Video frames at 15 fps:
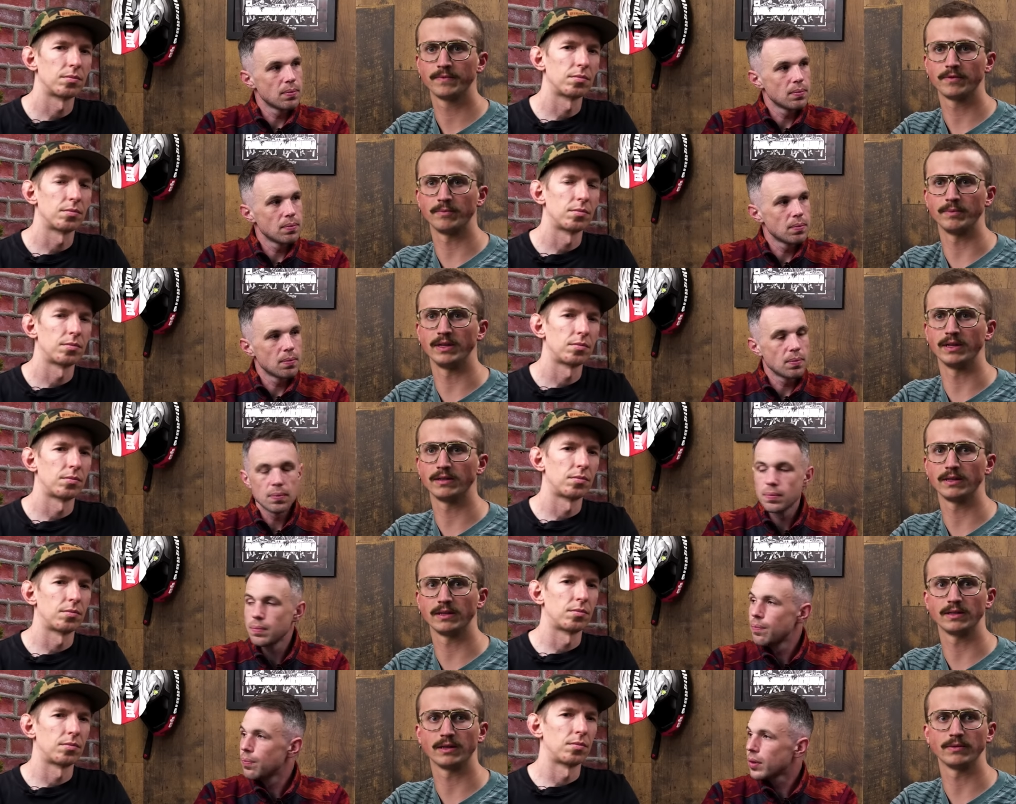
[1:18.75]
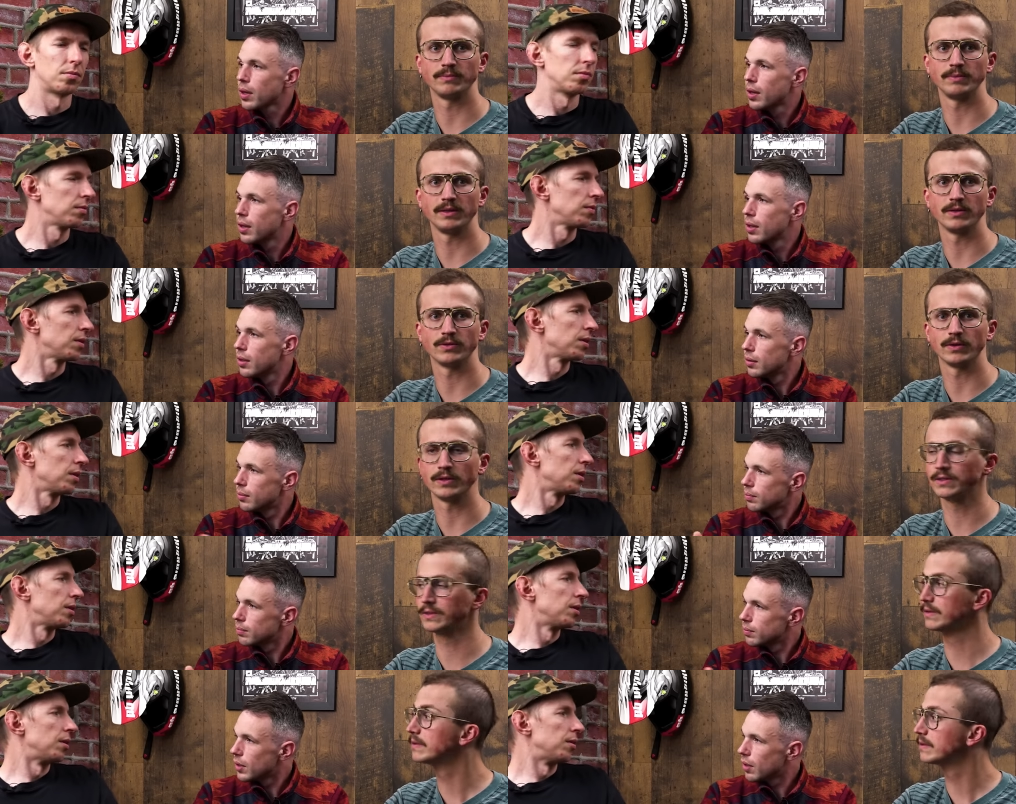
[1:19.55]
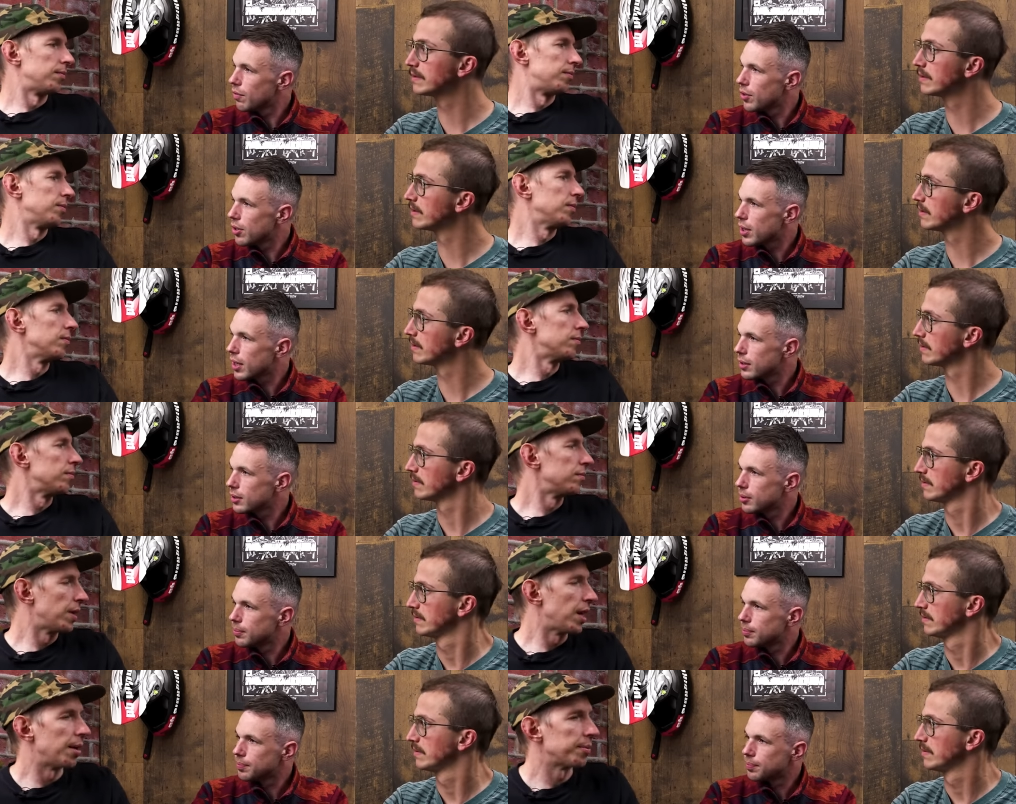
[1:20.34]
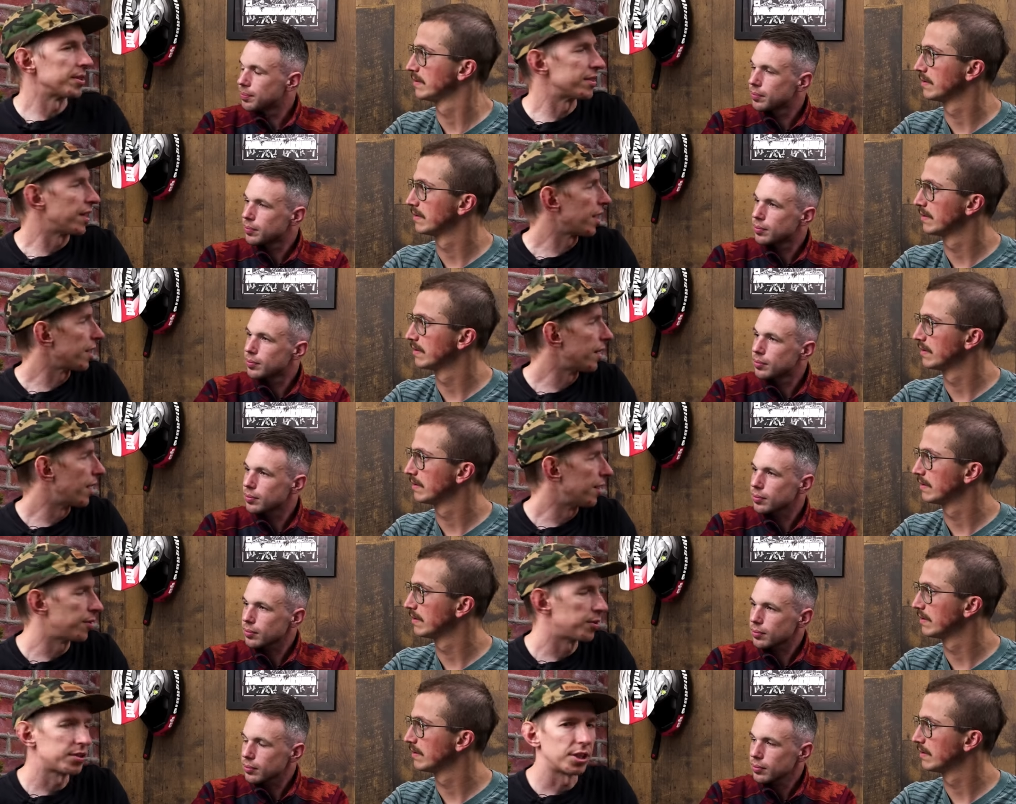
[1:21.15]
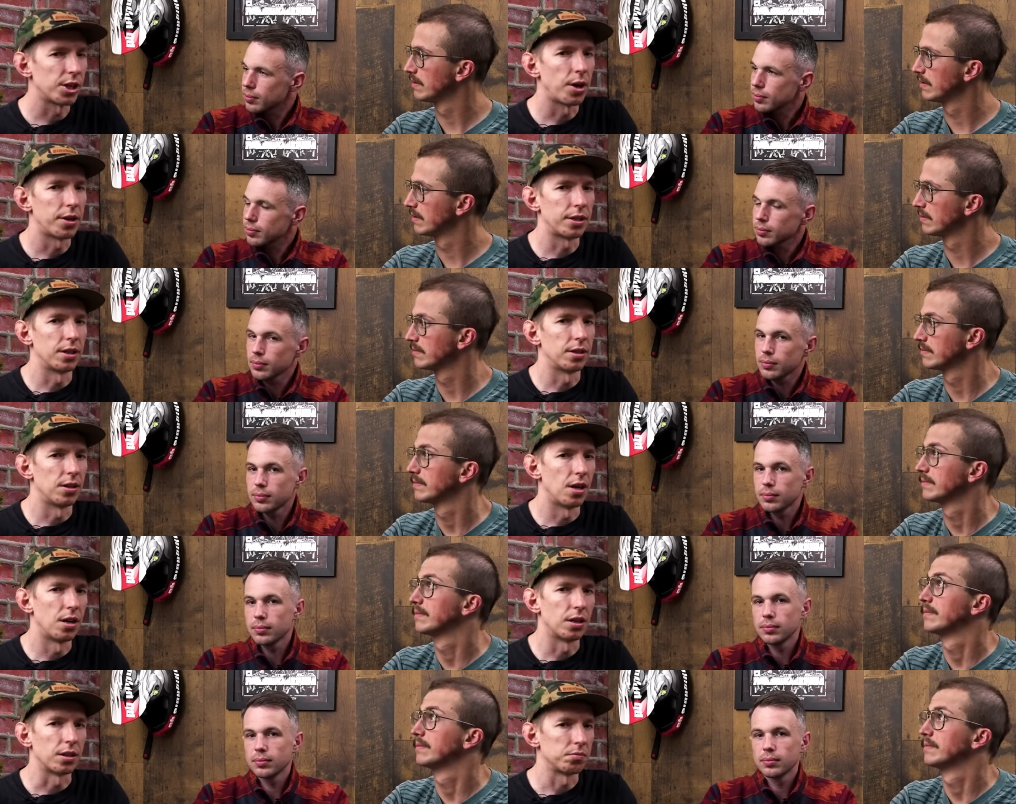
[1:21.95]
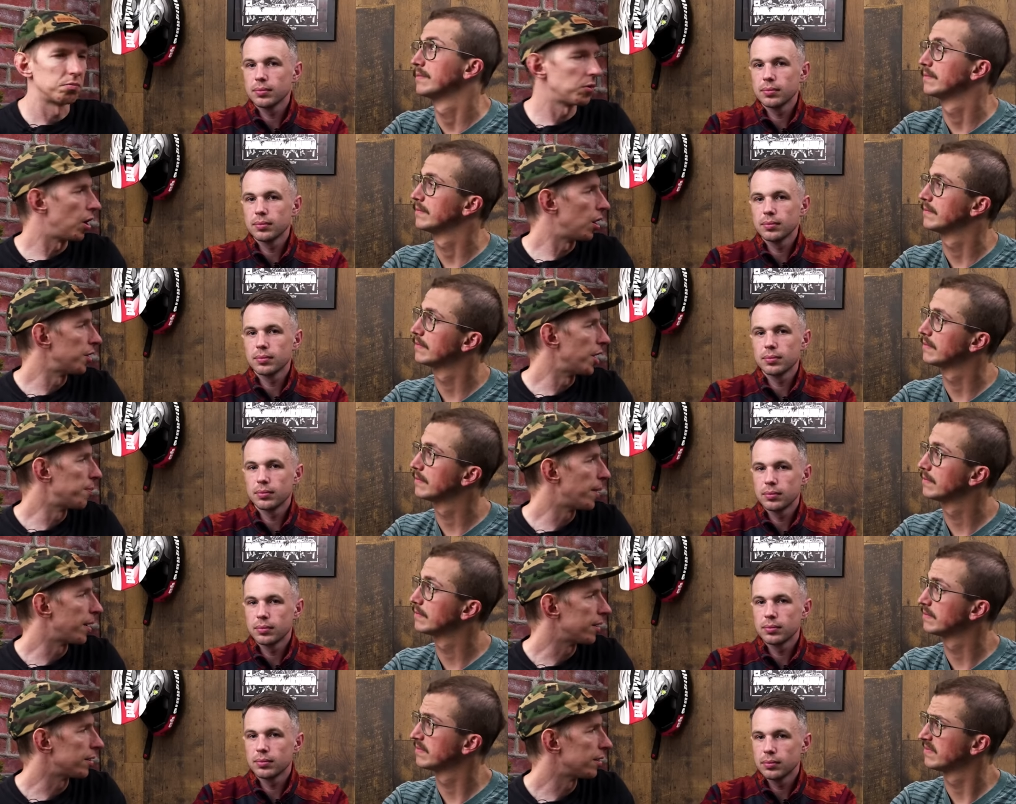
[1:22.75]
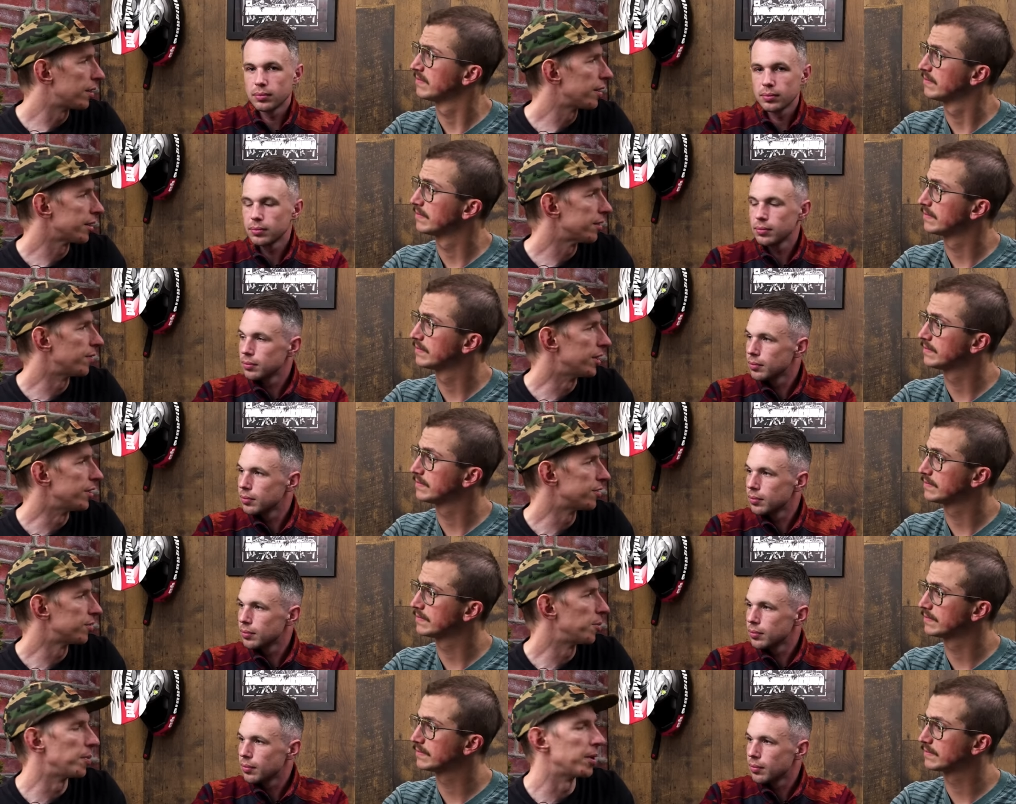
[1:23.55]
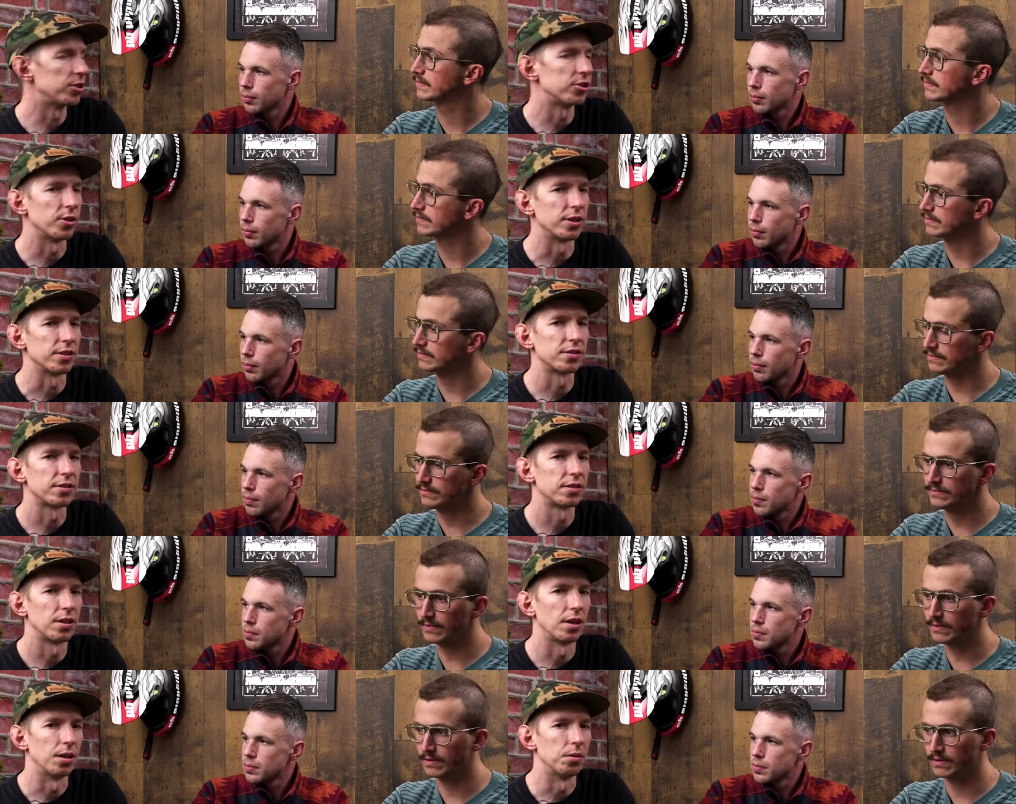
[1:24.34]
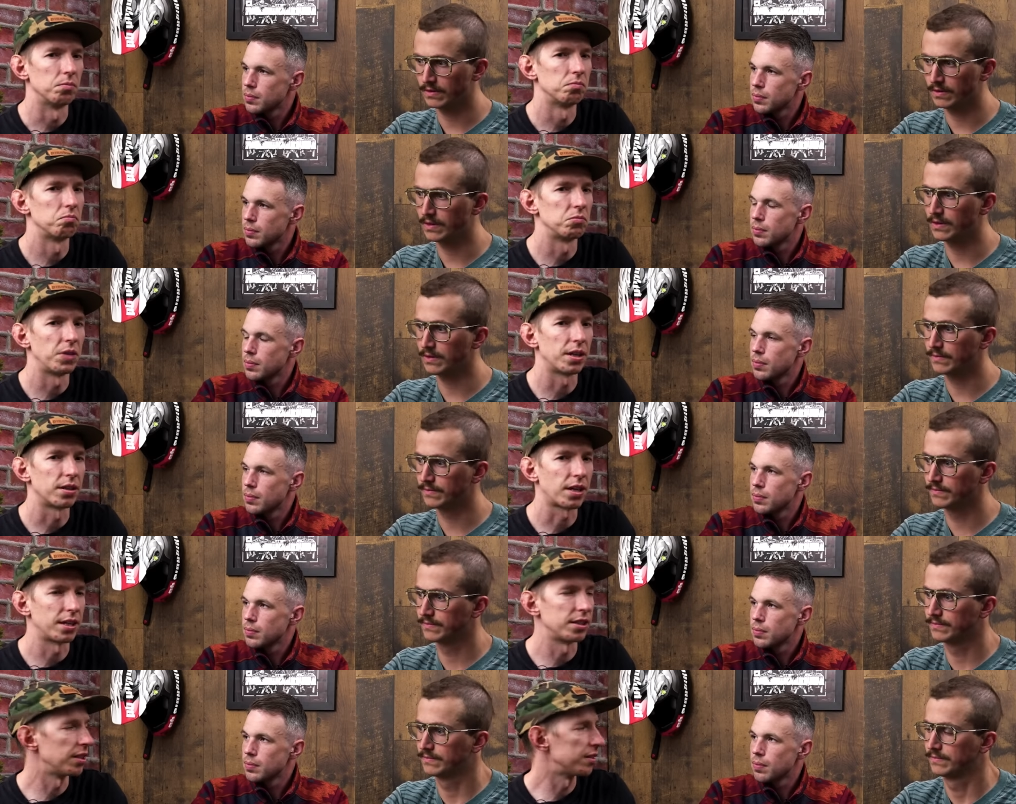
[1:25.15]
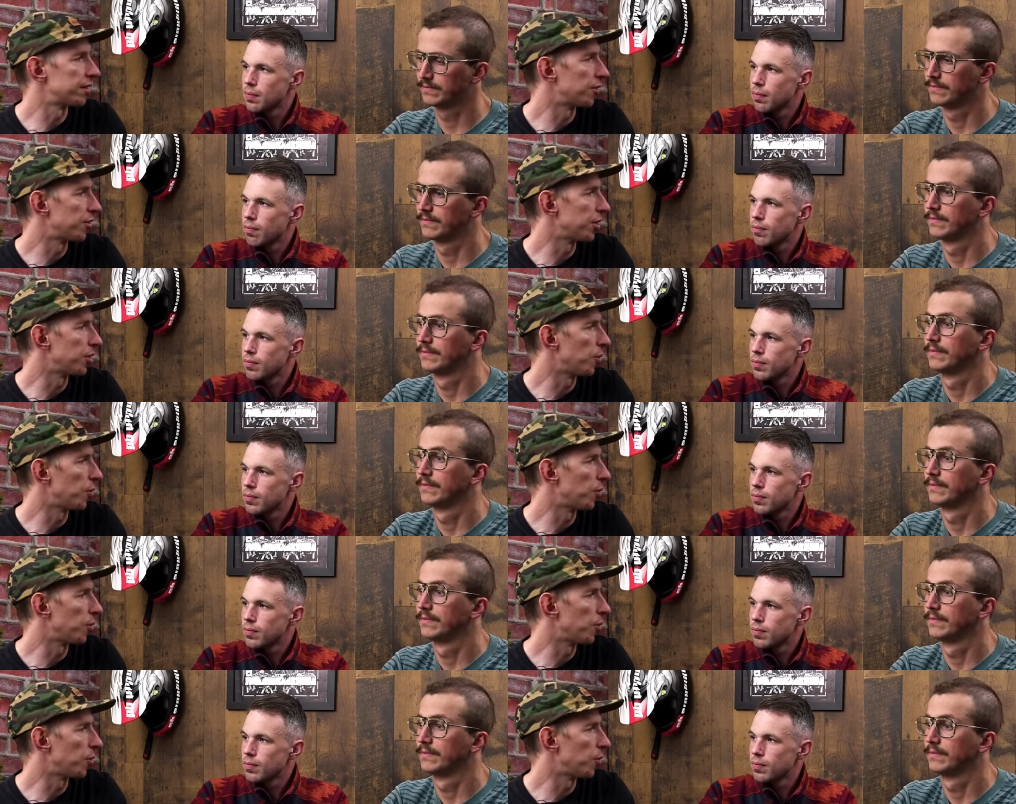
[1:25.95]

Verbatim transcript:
Speaker 1: for me, I think that would be the choice.
Speaker 2: And for you, Kaz? Yeah, I'm gonna second that. If I was gonna go out on a long all-day pedal, I think the Vitus would be my choice. Yeah, kind of does everything